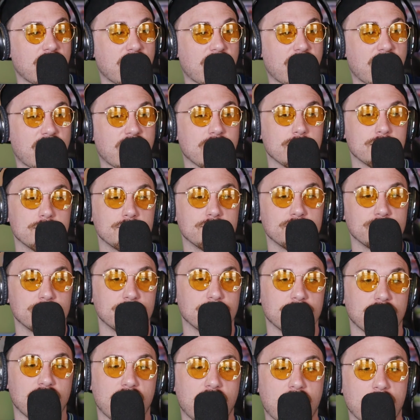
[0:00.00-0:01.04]
I'm
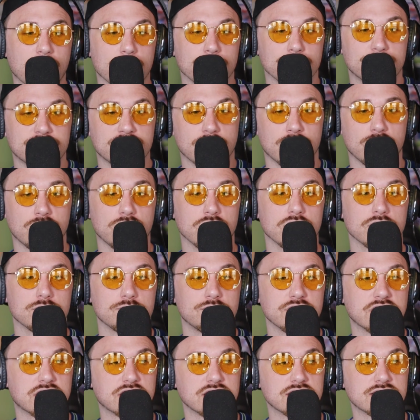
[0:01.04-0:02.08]
torn
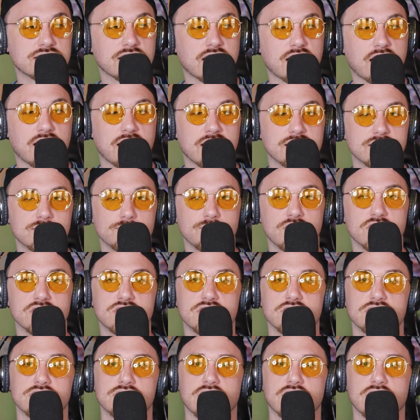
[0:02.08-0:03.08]
because as much as